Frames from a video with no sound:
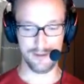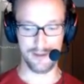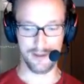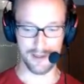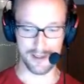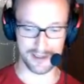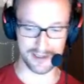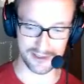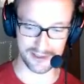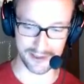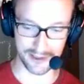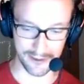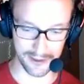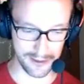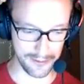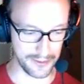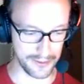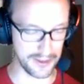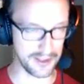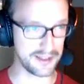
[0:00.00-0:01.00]
Let's show you
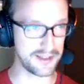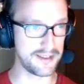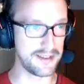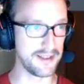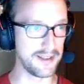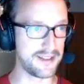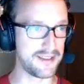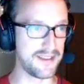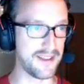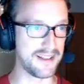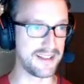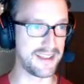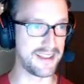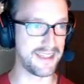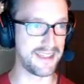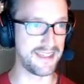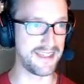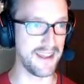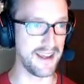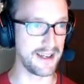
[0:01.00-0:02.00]
what this
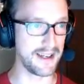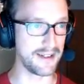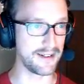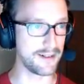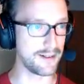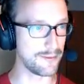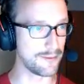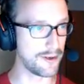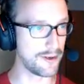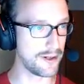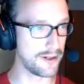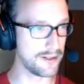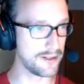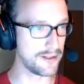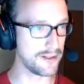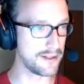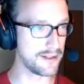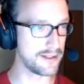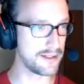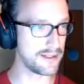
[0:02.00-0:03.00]
thing, Royal
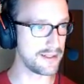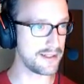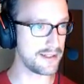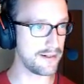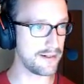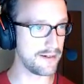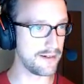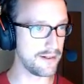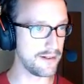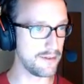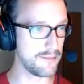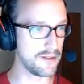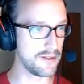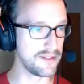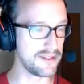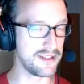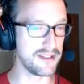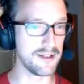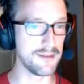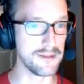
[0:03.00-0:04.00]
Ontario
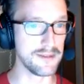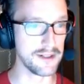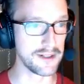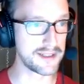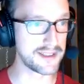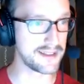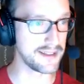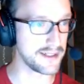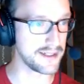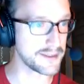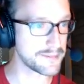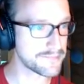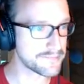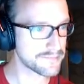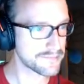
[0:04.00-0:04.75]
Museum, looks like.